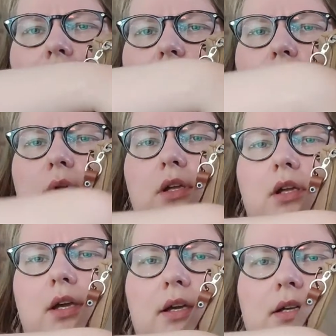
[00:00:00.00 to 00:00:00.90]
3
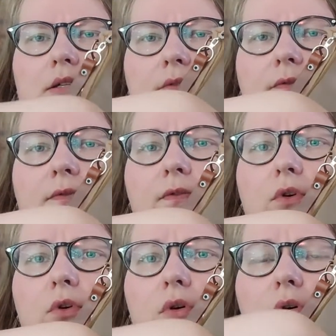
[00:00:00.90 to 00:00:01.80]
and
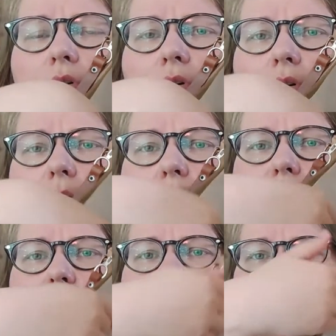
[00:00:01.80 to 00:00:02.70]
4
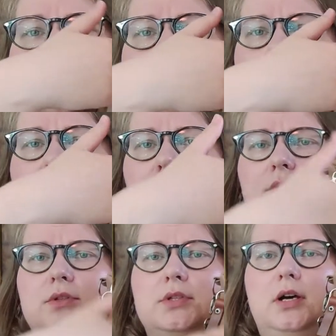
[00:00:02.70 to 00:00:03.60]
pockets on
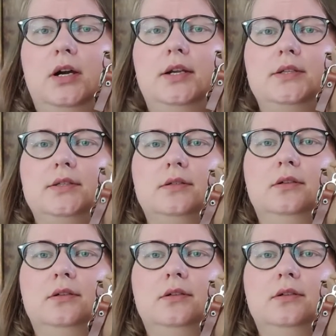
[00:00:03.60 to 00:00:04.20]
the sides.